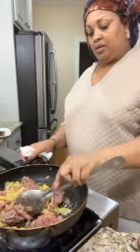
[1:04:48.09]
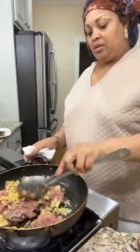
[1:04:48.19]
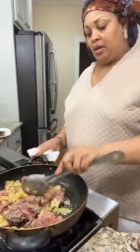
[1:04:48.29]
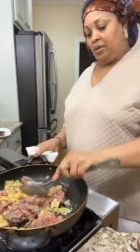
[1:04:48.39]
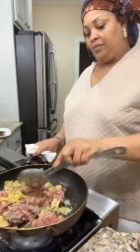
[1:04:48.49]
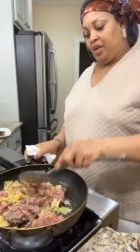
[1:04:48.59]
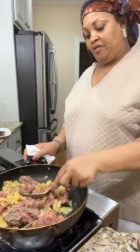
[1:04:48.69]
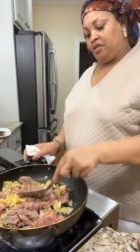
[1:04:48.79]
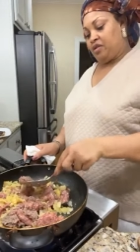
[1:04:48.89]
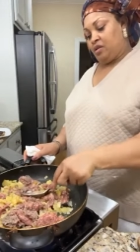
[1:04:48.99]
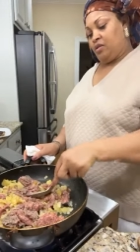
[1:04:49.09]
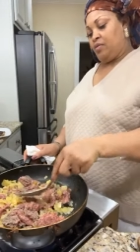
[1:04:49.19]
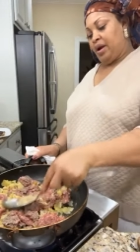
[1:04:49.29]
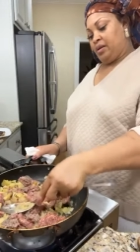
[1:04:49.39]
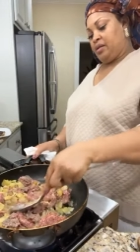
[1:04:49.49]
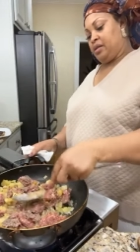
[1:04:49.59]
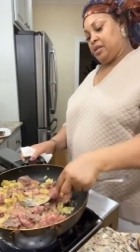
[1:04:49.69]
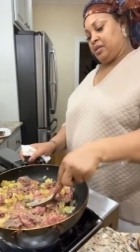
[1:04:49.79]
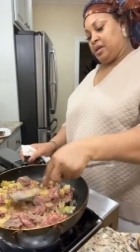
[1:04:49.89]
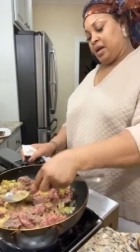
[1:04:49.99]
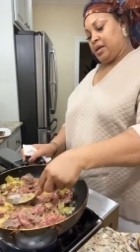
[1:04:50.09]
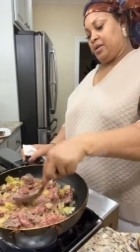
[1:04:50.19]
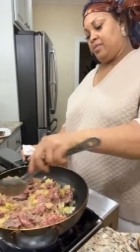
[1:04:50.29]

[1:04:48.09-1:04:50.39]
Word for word: you see, if it's not well seasoned,